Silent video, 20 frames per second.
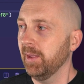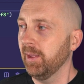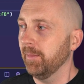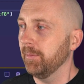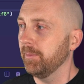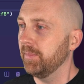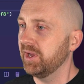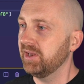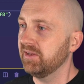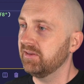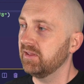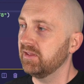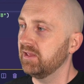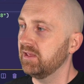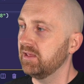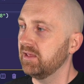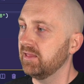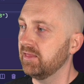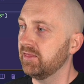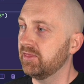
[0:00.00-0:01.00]
but
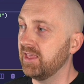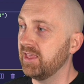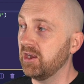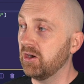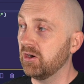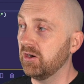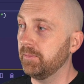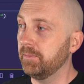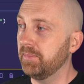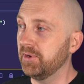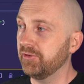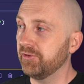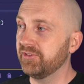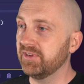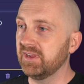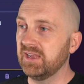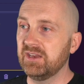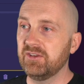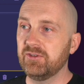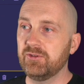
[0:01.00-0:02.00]
they aren't built
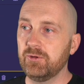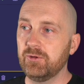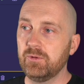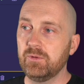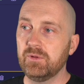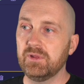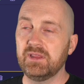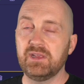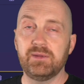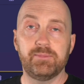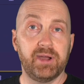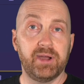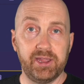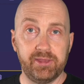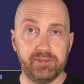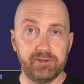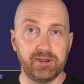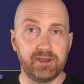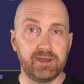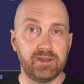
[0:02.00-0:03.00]
into the
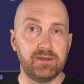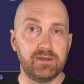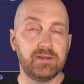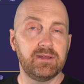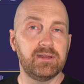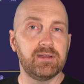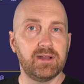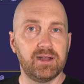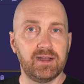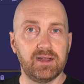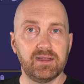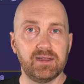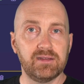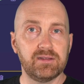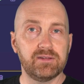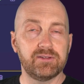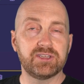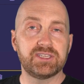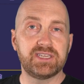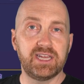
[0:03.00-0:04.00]
Python uh,
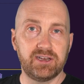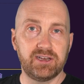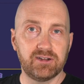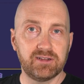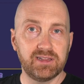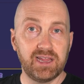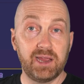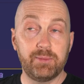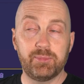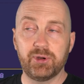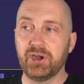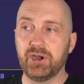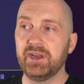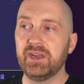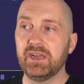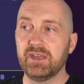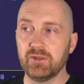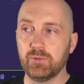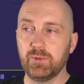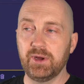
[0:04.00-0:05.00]
standard library
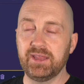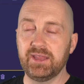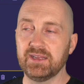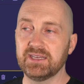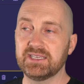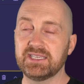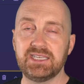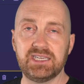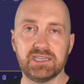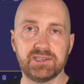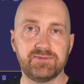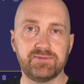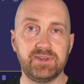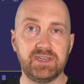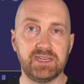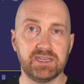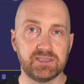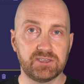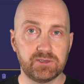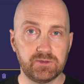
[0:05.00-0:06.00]
in the way that
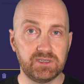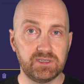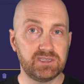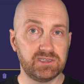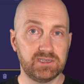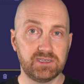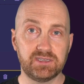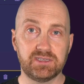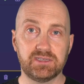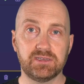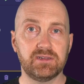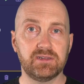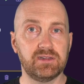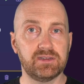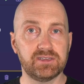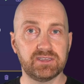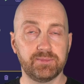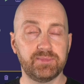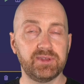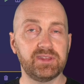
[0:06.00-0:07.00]
CSV is. So this is
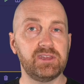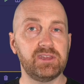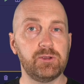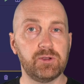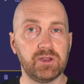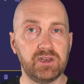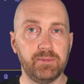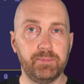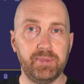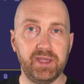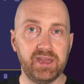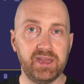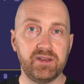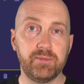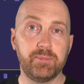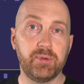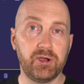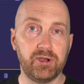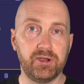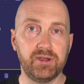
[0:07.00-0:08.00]
something that you can depend
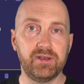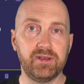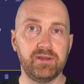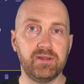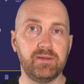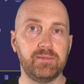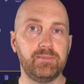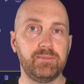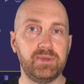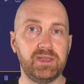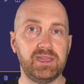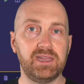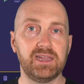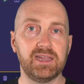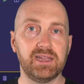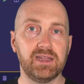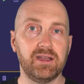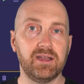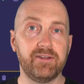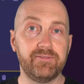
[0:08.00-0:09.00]
upon
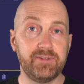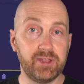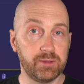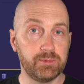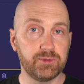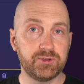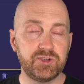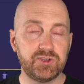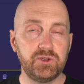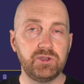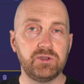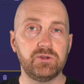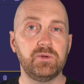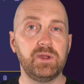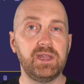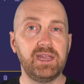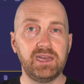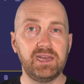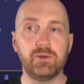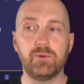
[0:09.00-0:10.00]
being available to you
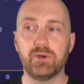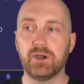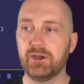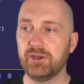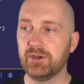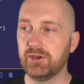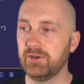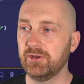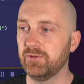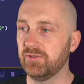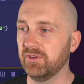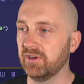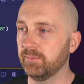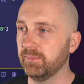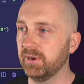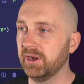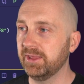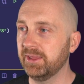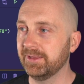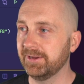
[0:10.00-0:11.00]
anywhere you're using
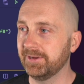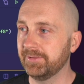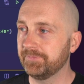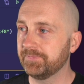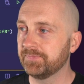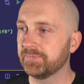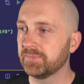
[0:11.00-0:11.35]
Python.